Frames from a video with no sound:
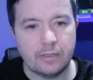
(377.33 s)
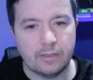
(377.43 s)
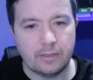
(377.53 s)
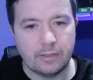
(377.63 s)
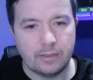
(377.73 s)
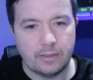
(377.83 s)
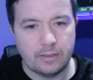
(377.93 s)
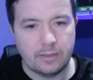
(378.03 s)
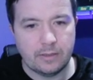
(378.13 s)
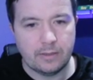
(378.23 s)

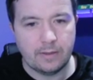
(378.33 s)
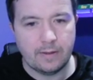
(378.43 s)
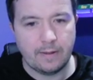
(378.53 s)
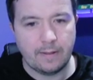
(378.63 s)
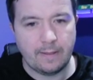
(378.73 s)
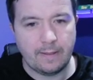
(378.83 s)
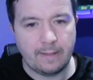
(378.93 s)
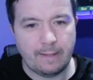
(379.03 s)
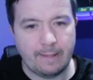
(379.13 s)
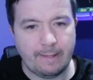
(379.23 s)

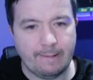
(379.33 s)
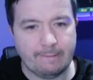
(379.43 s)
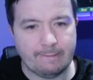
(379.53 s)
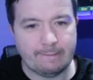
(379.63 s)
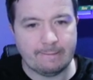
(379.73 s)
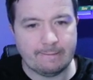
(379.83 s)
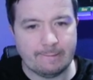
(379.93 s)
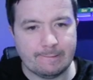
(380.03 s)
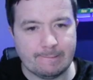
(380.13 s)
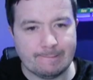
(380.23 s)

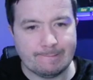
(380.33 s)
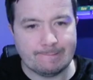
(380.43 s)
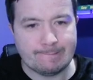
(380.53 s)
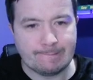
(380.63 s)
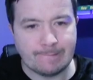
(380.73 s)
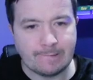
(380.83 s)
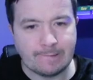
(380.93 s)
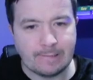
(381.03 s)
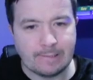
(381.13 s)
Nothing is said.